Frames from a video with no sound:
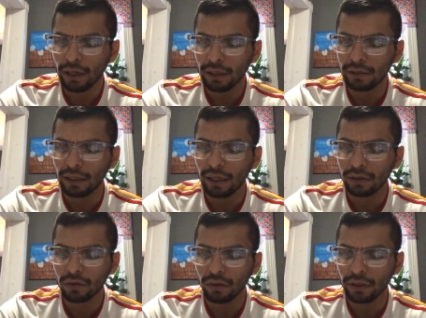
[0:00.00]
as the
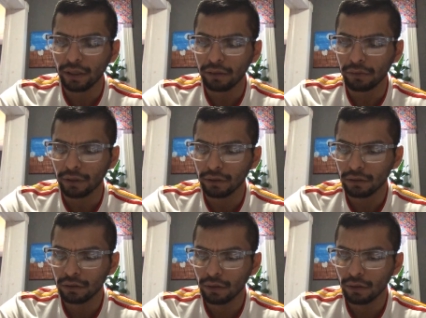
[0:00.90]
electronic health records.